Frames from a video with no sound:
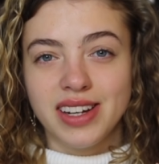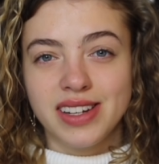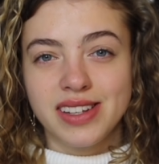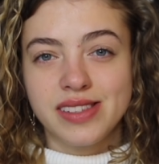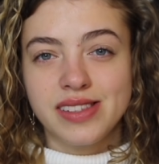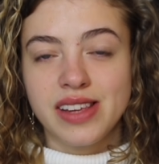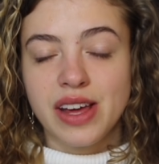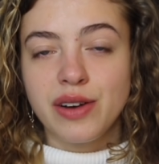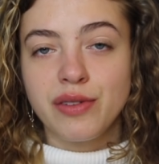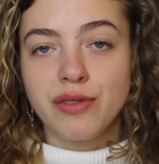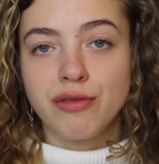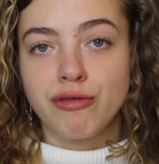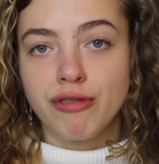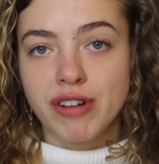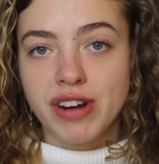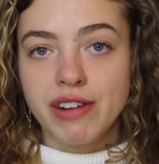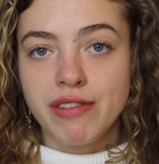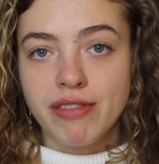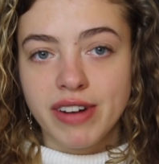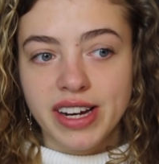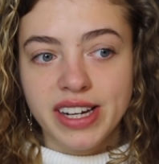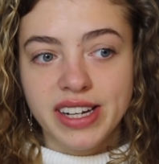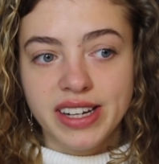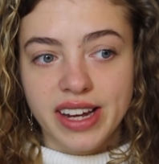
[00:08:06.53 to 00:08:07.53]
Instead of
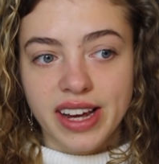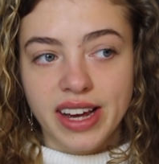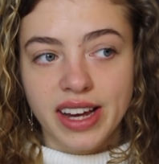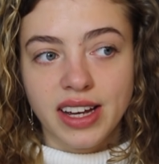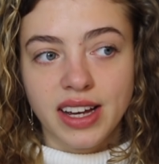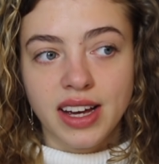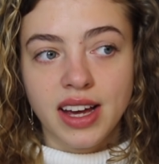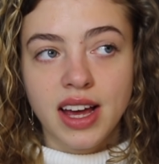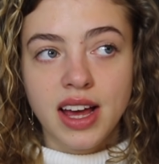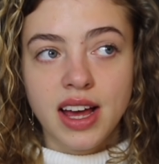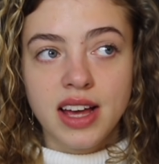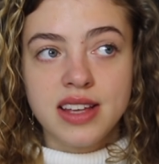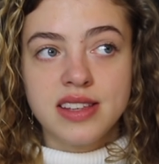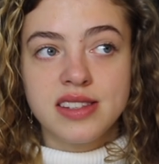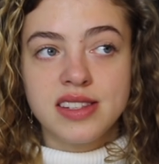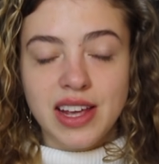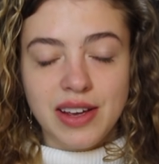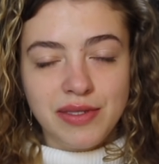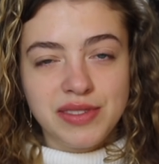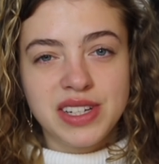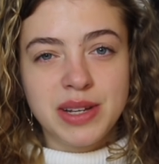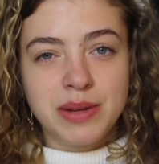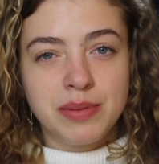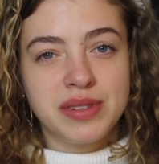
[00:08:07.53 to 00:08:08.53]
rereading
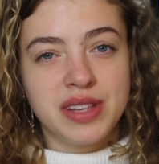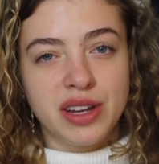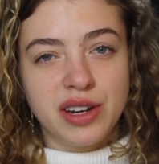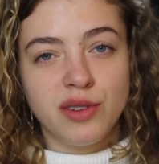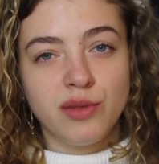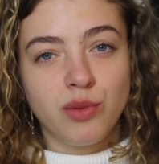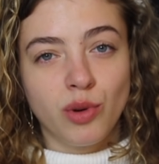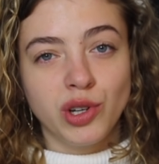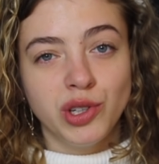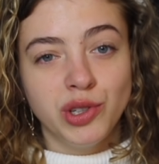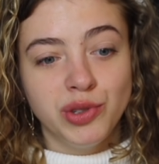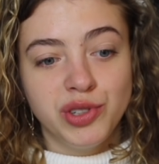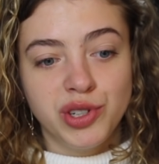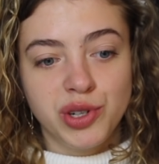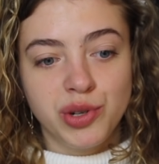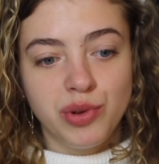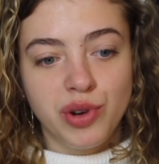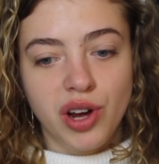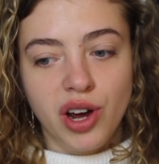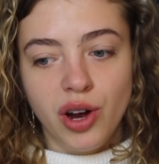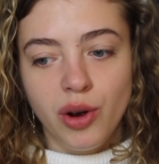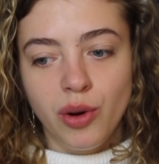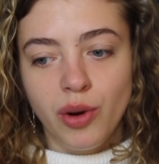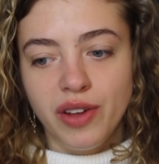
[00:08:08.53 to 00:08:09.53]
70% of what you do
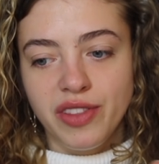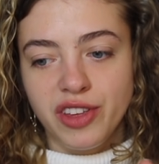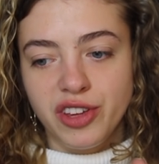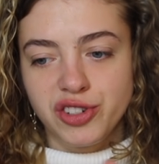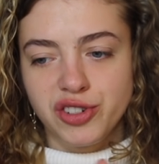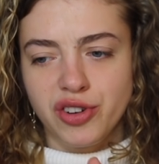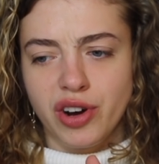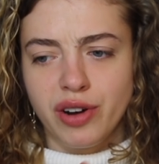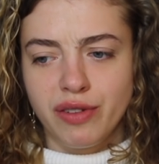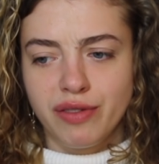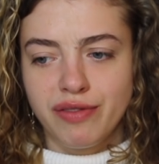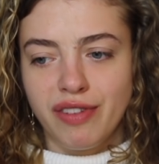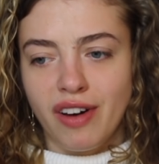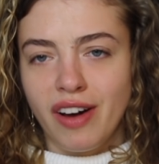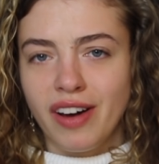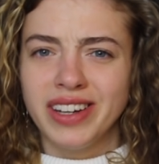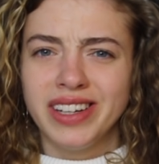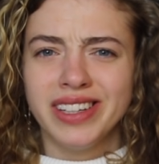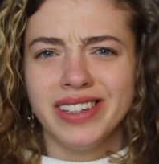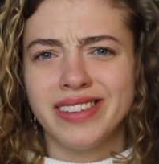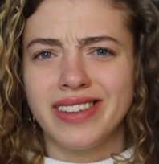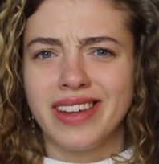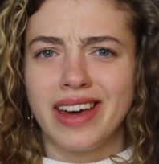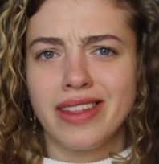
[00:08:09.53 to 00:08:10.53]
know and then trying to
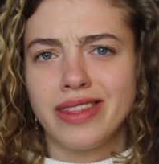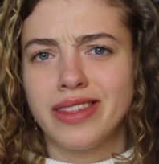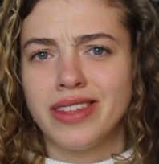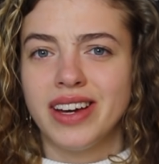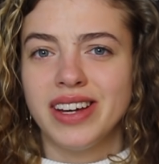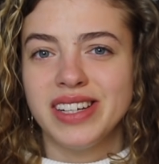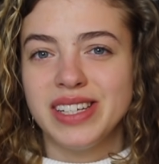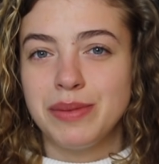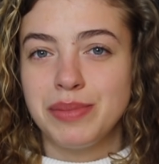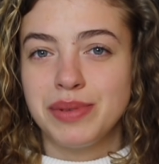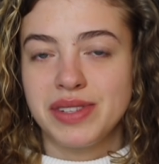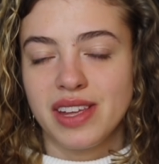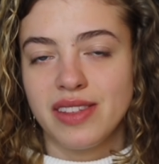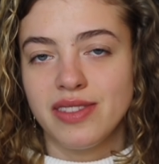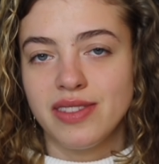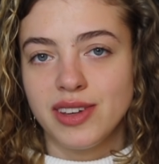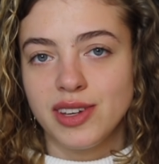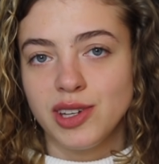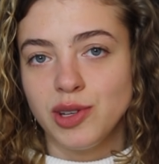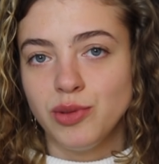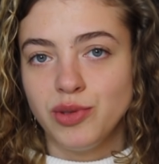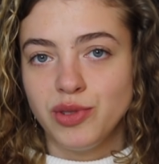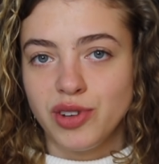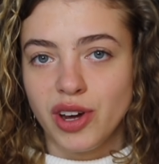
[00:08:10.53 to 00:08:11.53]
find that 30%
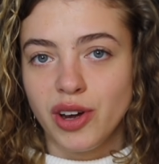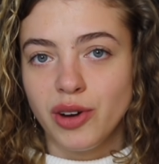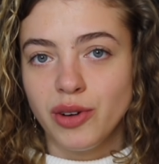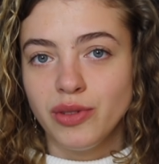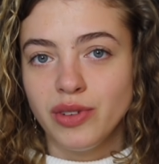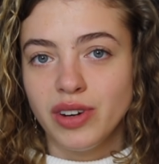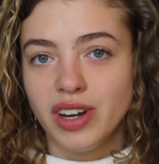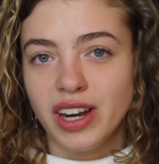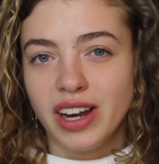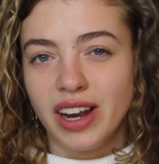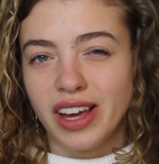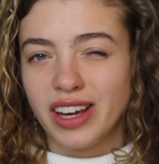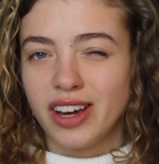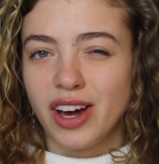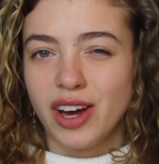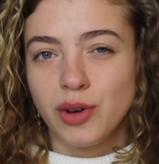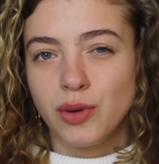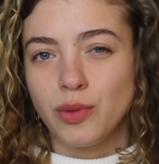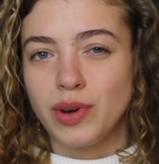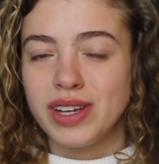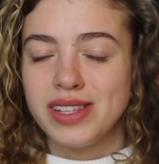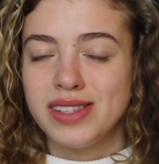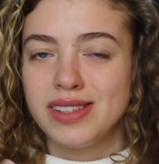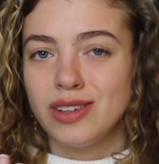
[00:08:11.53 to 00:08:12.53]
that you don't and like kind
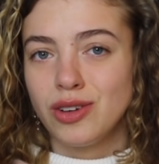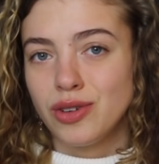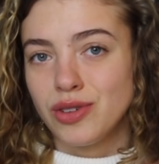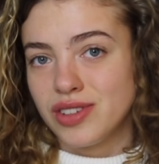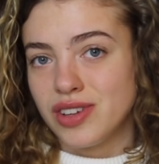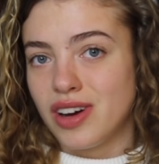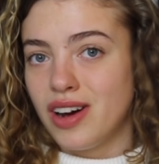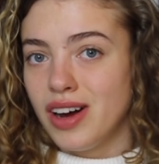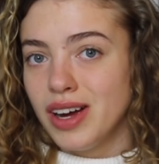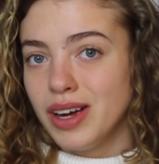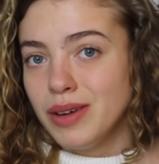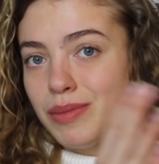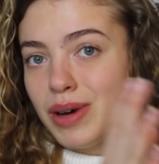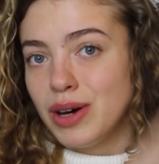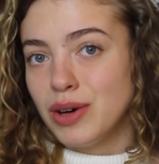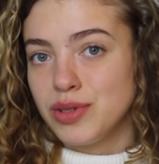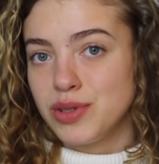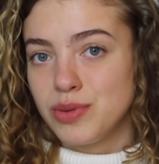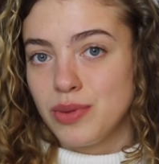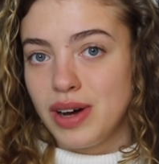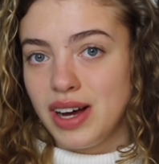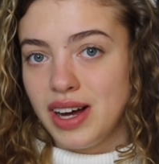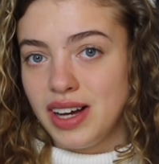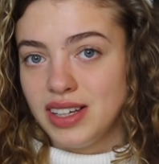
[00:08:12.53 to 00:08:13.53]
of wasting your time
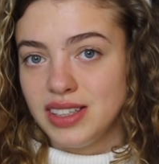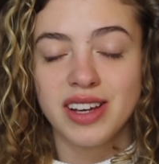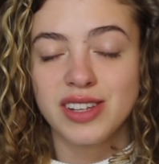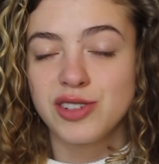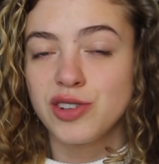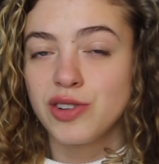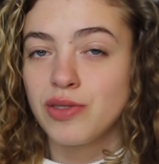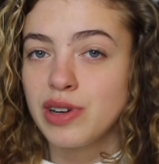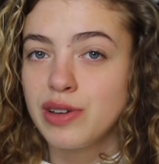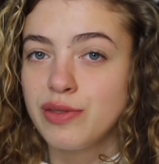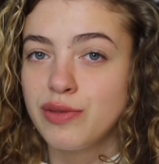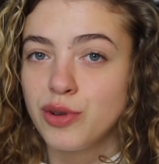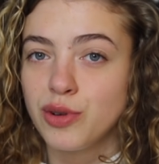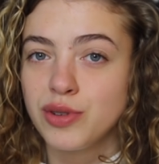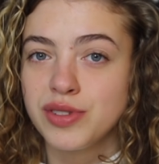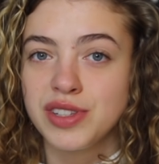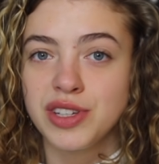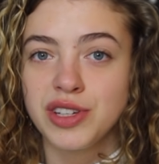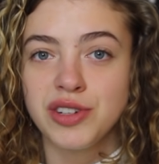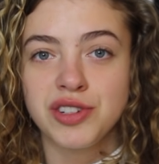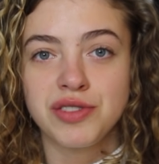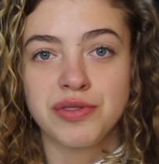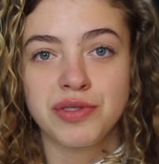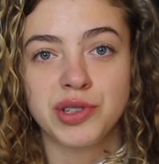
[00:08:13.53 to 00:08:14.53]
elsewhere. It's not really
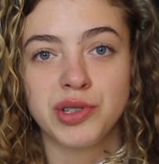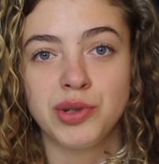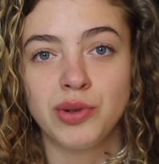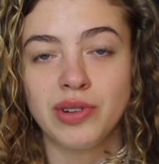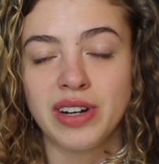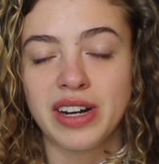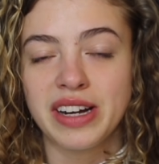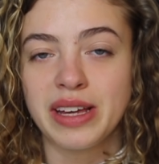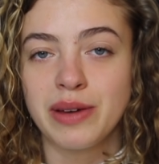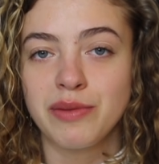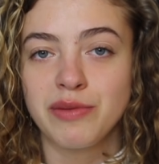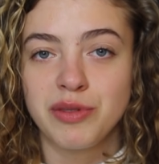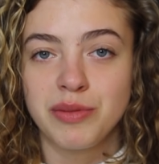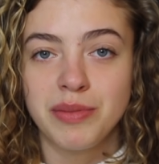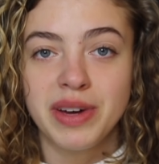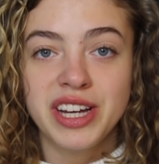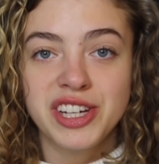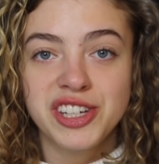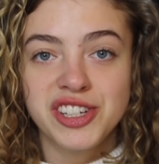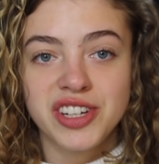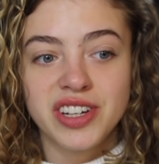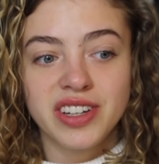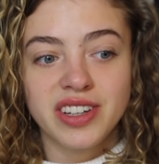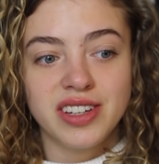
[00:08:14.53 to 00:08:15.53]
forcing you to recall any
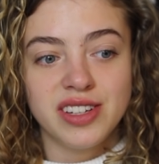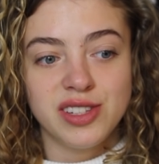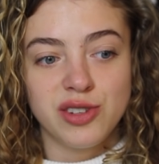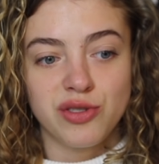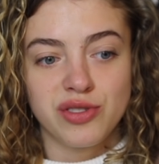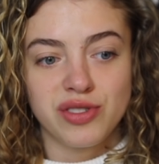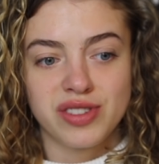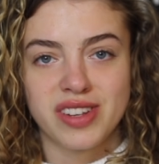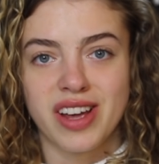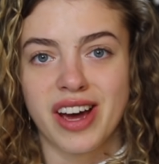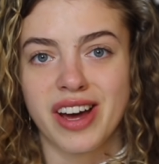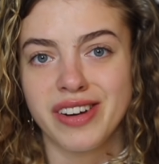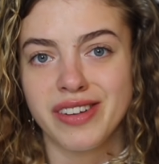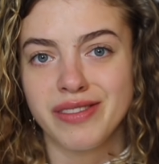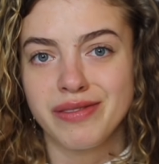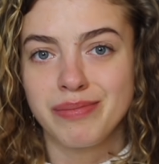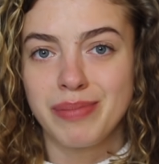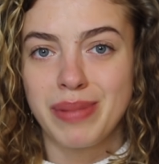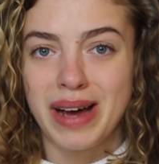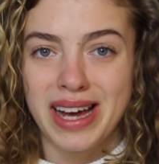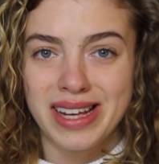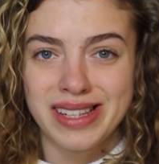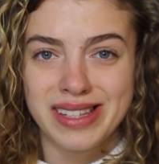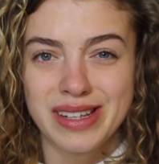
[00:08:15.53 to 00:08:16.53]
information because you're just kind of
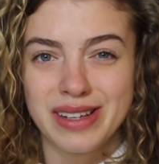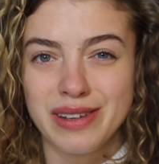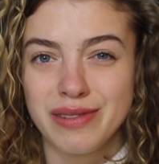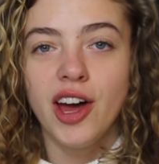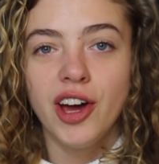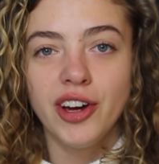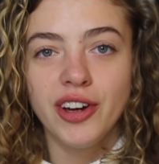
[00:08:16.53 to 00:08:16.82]
passive.